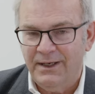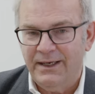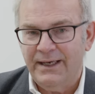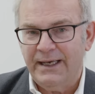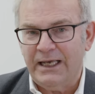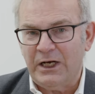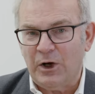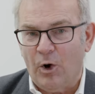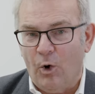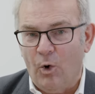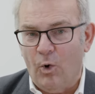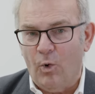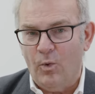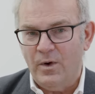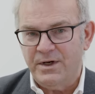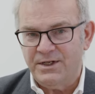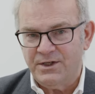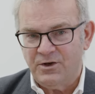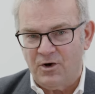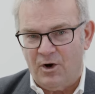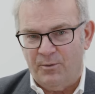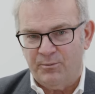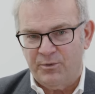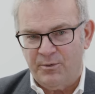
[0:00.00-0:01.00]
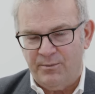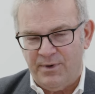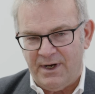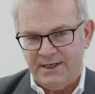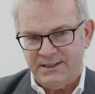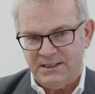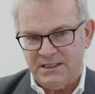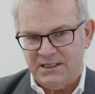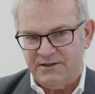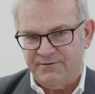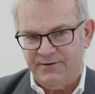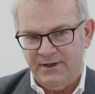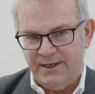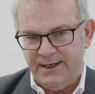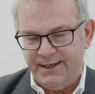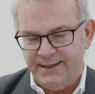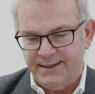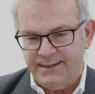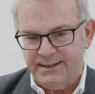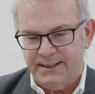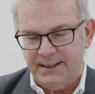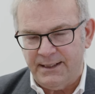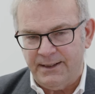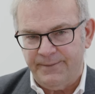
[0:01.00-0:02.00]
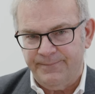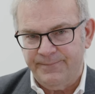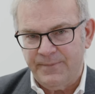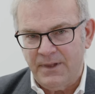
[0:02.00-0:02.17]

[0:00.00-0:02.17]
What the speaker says: it always compromises validity.